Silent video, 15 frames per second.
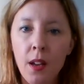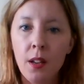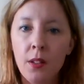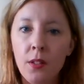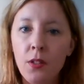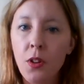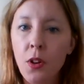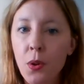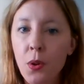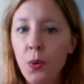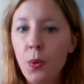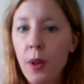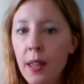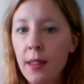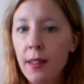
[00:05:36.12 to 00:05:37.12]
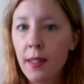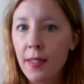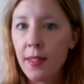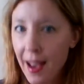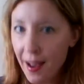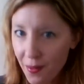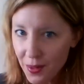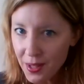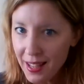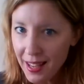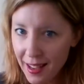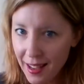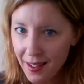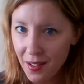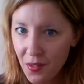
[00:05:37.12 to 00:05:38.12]
So that was
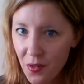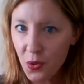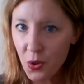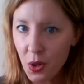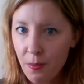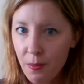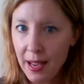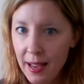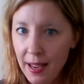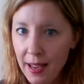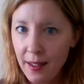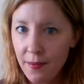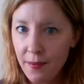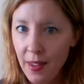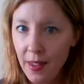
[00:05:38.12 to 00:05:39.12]
key for my